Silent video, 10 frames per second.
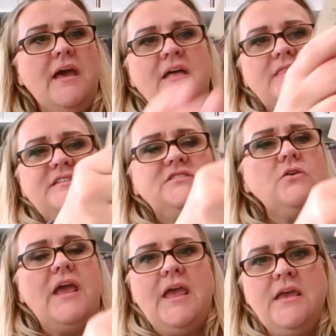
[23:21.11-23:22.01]
and these are
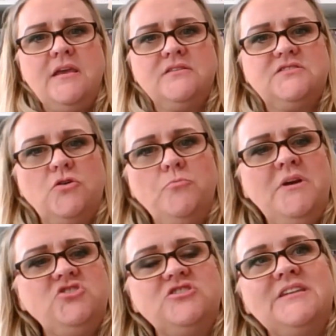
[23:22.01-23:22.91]
hanging so
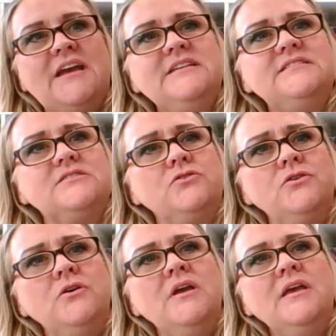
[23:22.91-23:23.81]
much
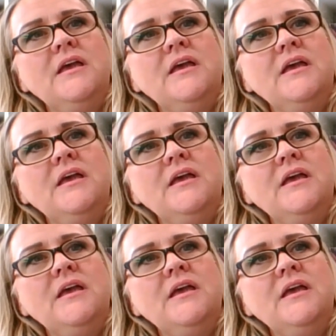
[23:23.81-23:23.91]
nicer,